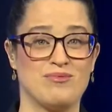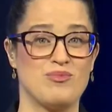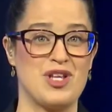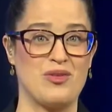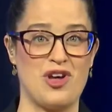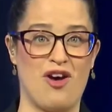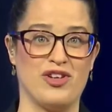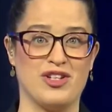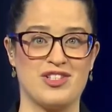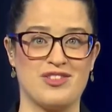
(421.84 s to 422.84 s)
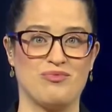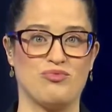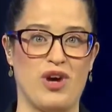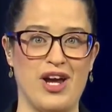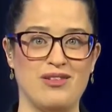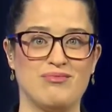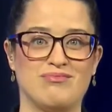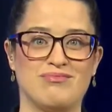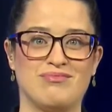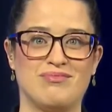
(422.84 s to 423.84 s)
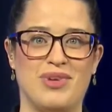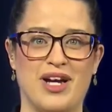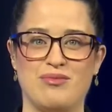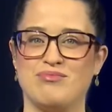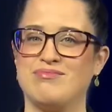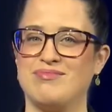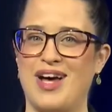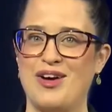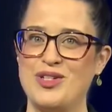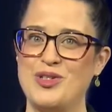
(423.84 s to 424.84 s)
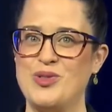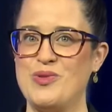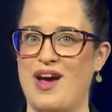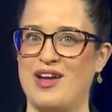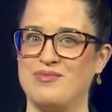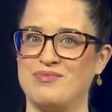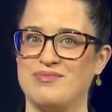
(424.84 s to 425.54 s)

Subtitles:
Sounds obvious, right? But how do you do that?